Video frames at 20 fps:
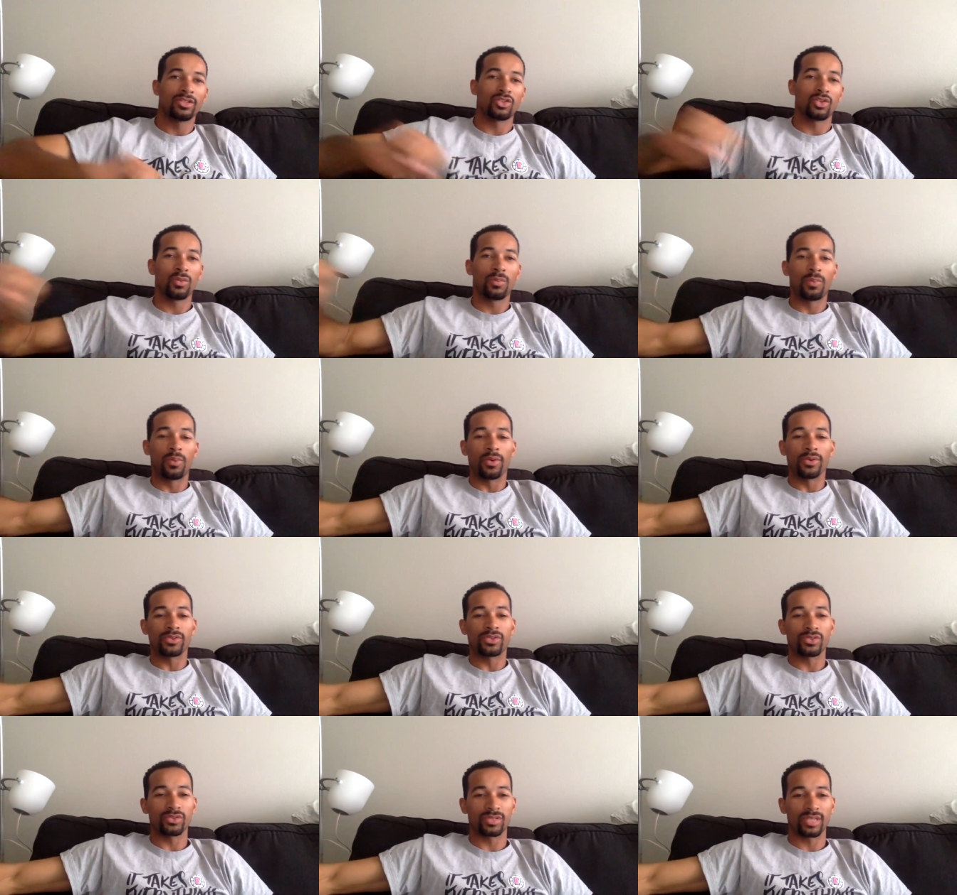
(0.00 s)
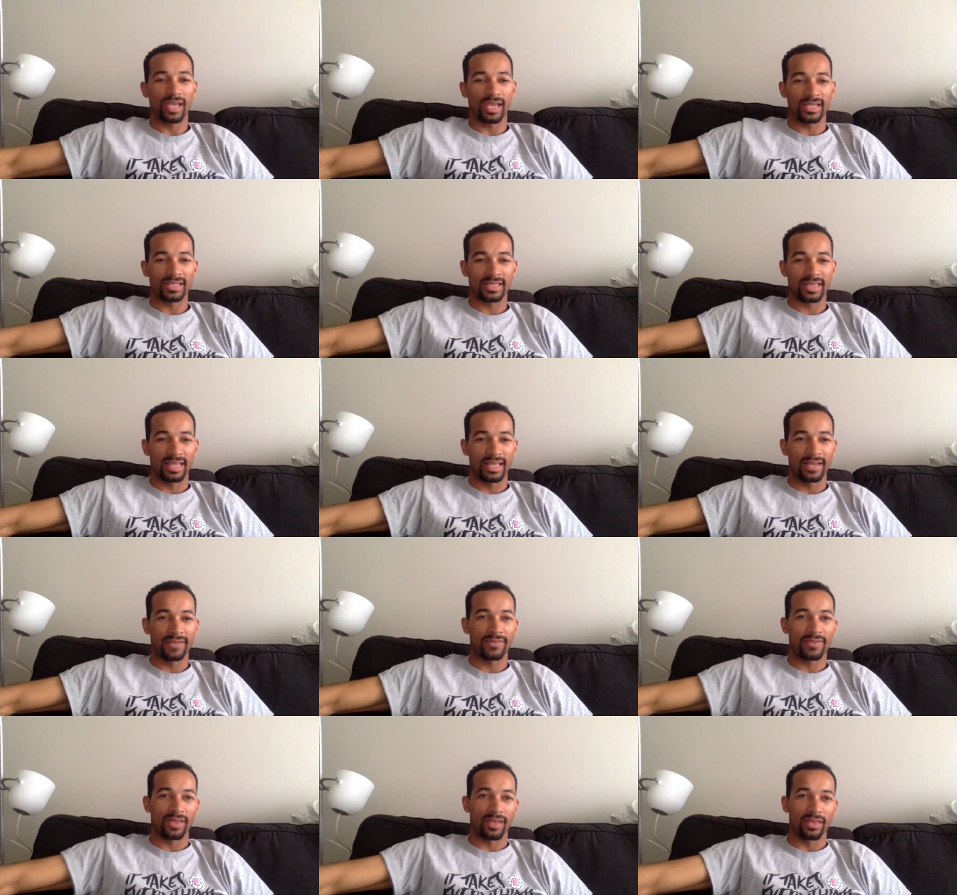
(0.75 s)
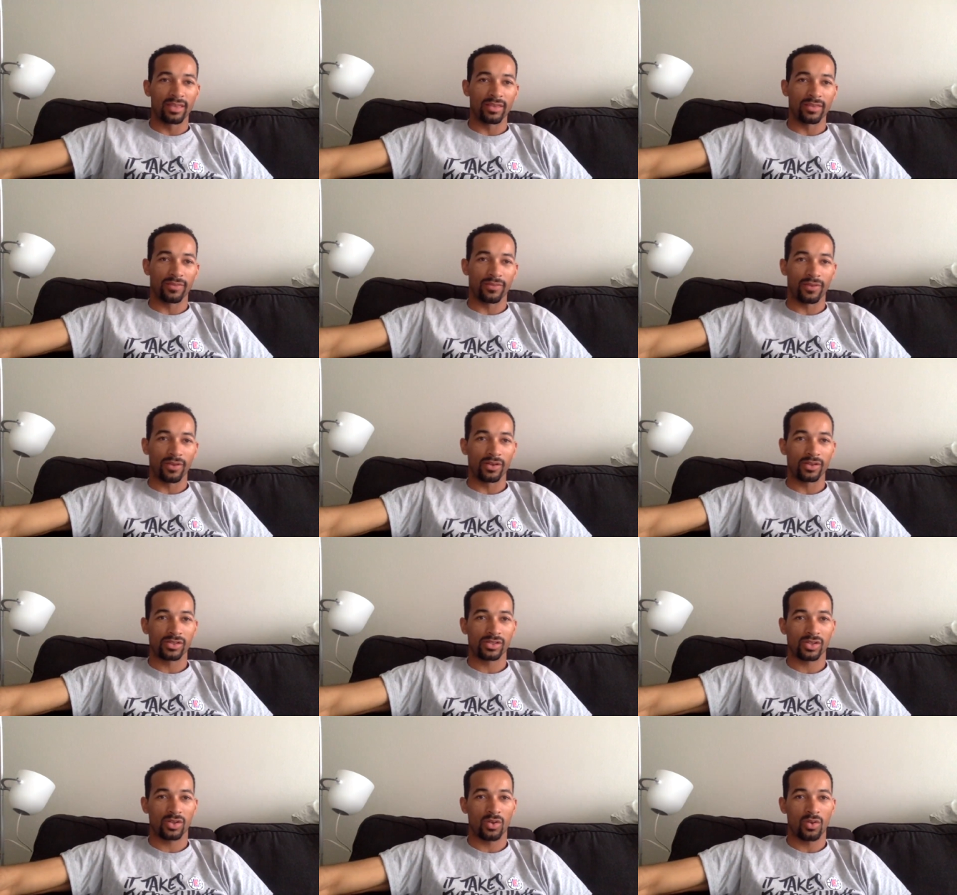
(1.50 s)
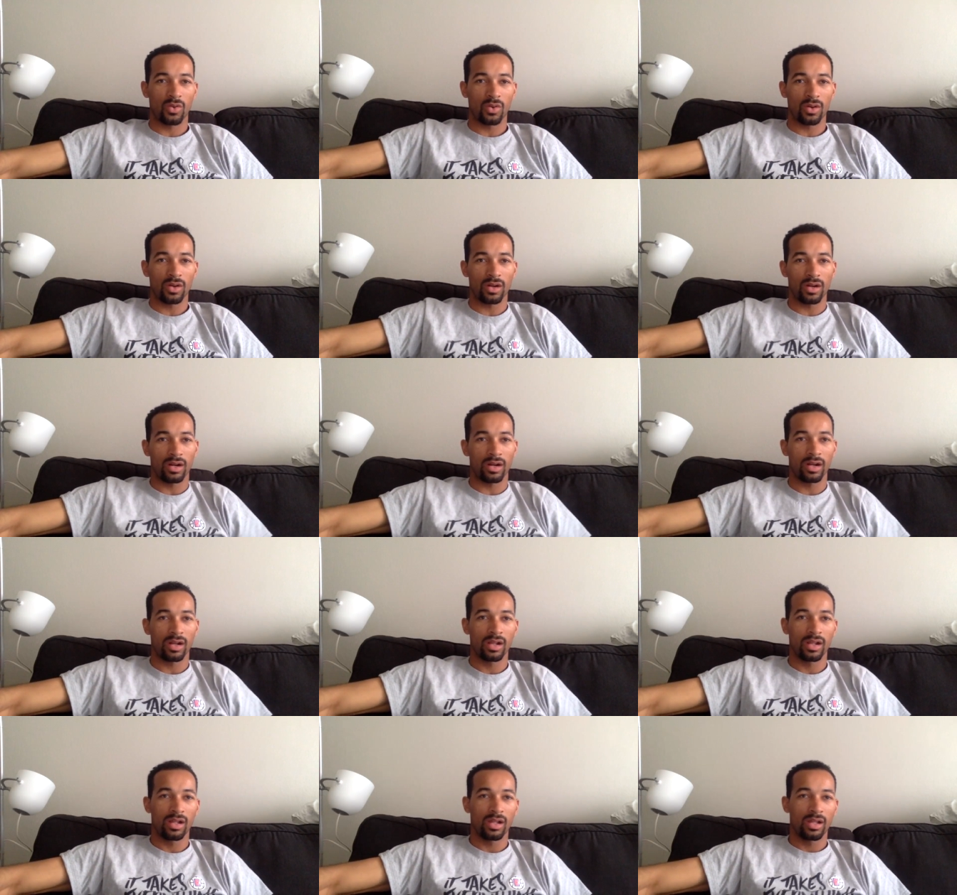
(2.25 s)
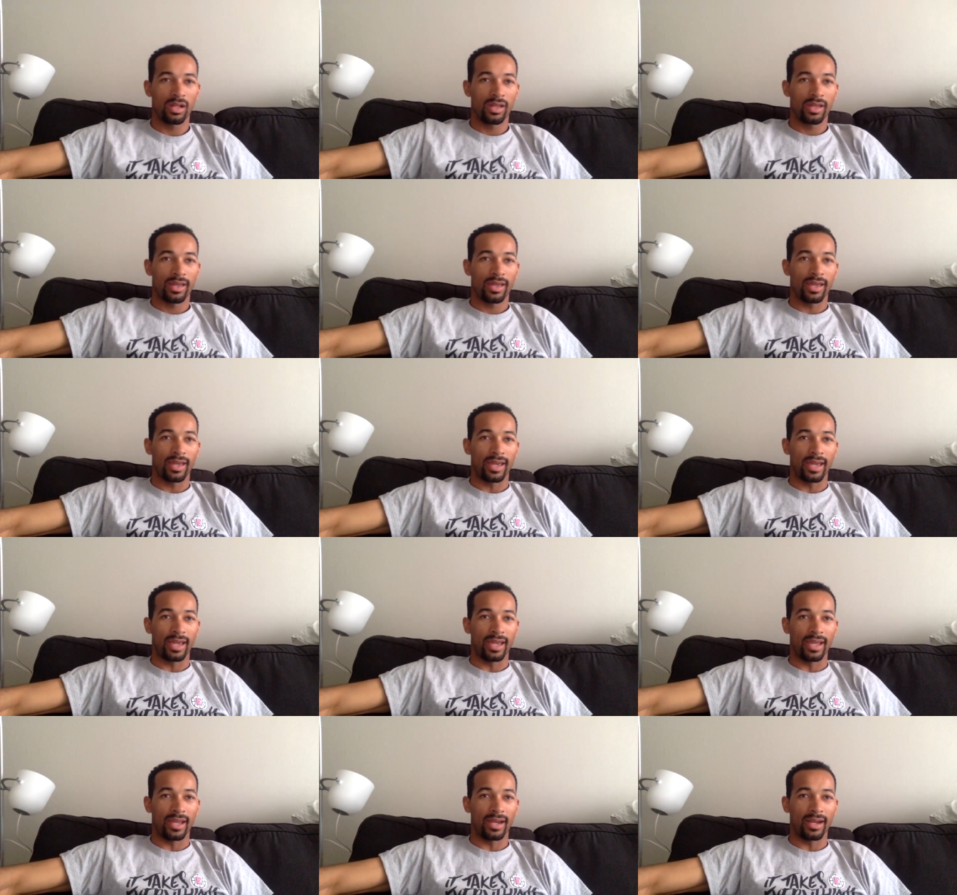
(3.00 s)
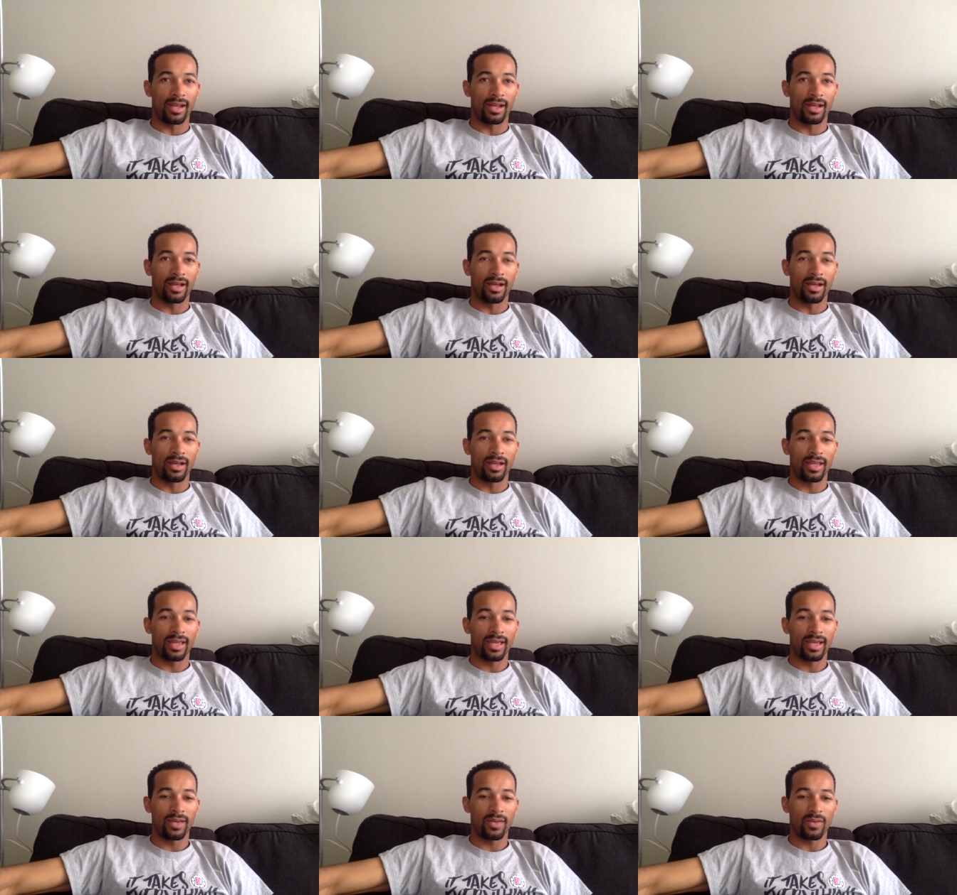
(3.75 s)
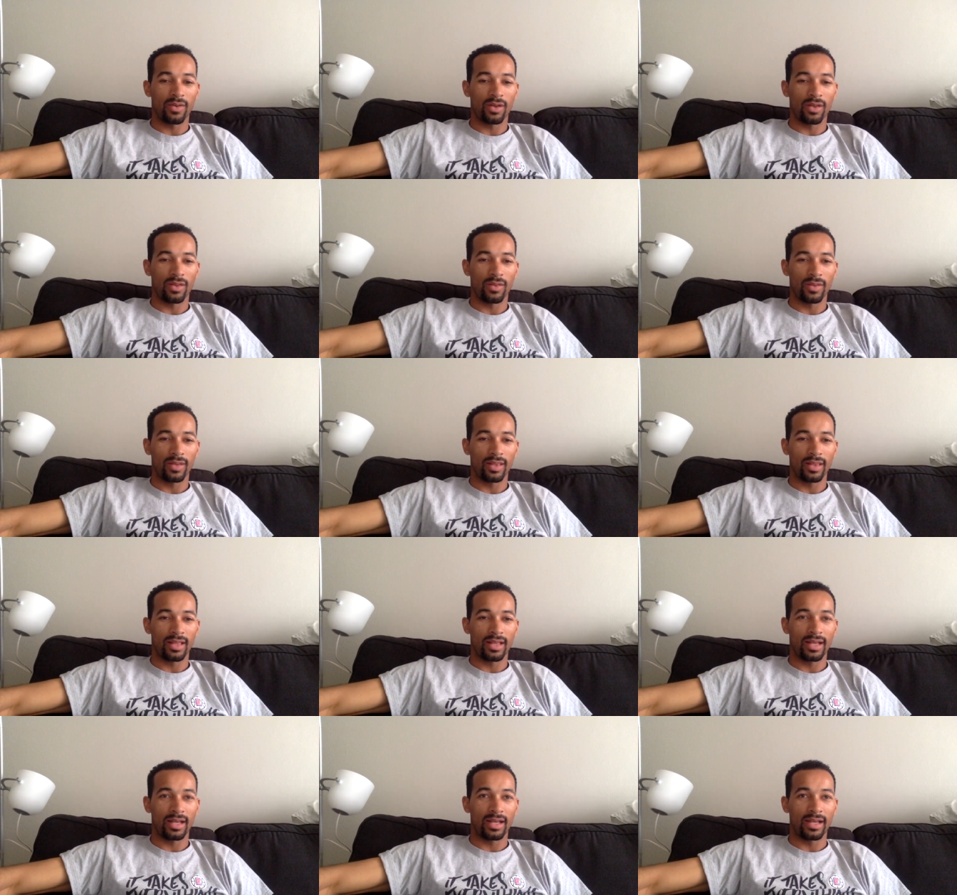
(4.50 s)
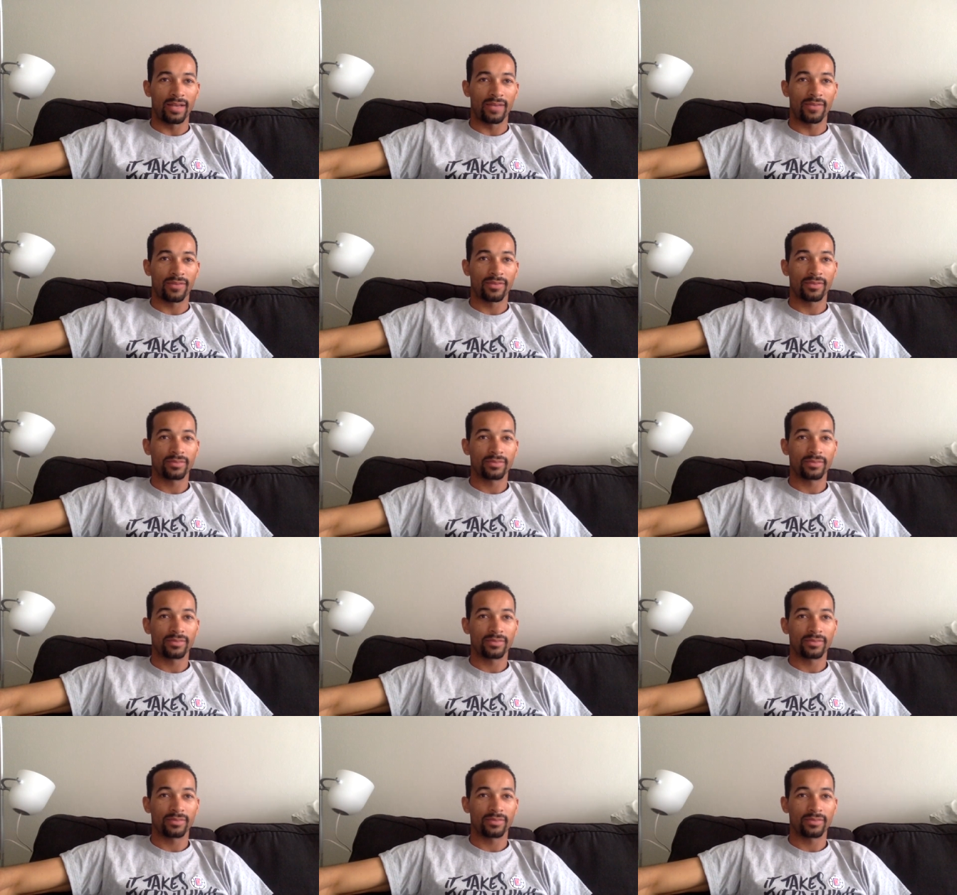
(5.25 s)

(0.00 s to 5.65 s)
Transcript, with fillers: 2.2 seconds left in the first quarter. And uh, yeah, we're all the way live.